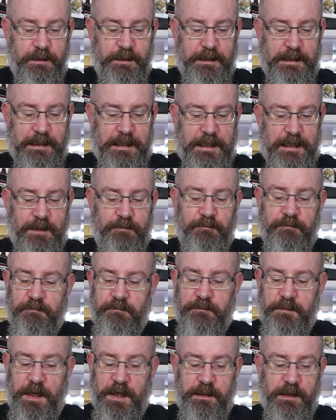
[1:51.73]
And
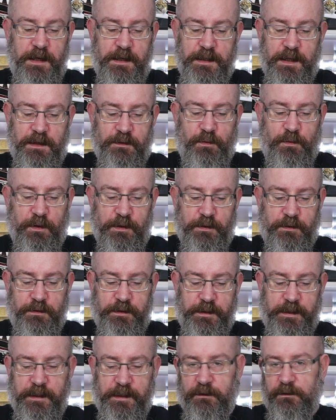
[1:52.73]
yeah, they were quite
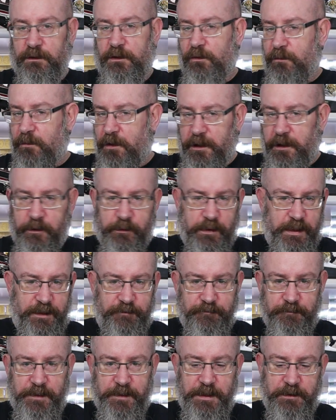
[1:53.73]
good. You get a little mono out
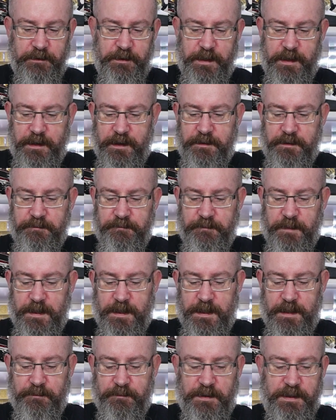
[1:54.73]
of them here and there,
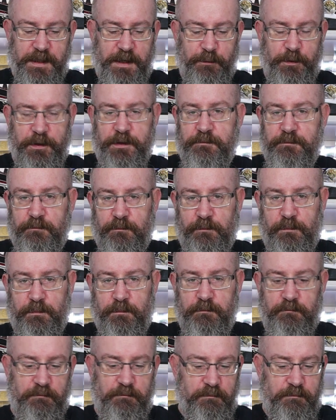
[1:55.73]
but they weren't
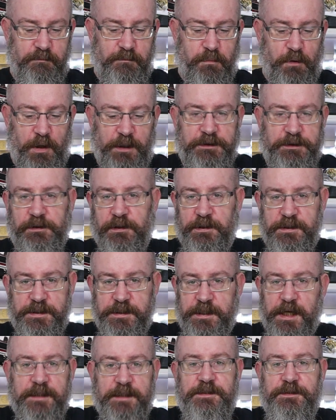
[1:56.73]
brushless
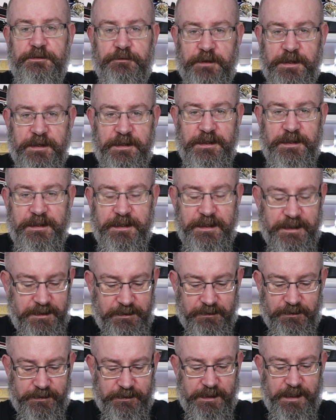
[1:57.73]
nuts or anything,
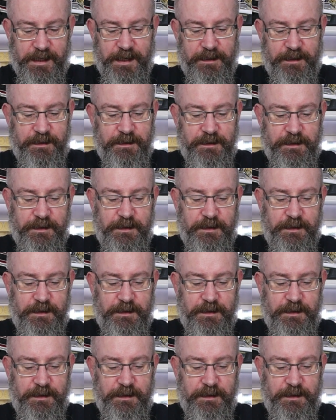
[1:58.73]
like that.